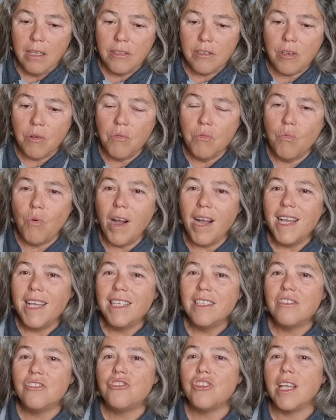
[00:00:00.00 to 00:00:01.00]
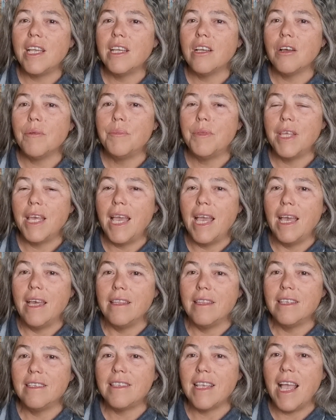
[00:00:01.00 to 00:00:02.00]
So why is Jacob
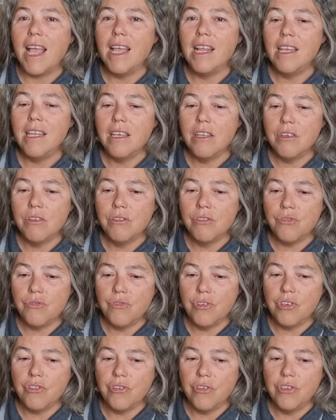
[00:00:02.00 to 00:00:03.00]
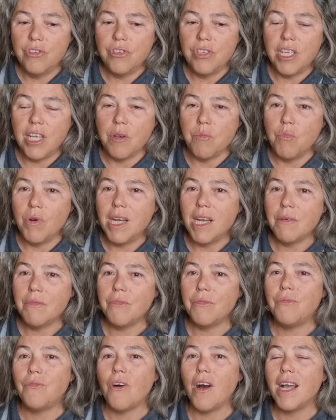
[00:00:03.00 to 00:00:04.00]
there? This alien who's recruited him, we
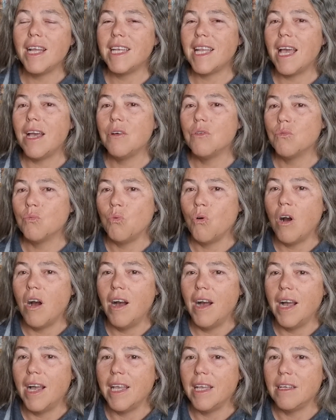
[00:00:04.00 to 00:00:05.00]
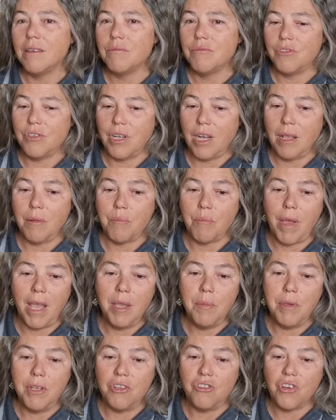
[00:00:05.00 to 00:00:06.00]
never find out why. It's like,
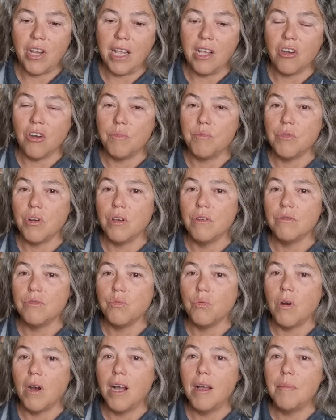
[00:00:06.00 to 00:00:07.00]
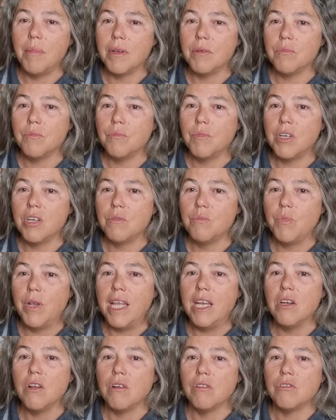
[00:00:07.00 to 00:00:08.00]
maybe Jacob knows why, but
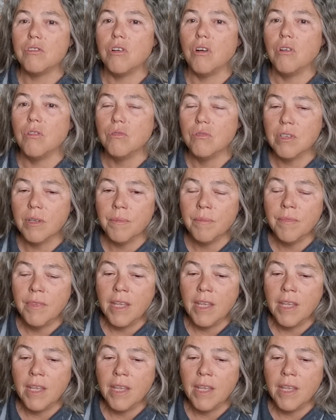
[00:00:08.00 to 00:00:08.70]
we're not told.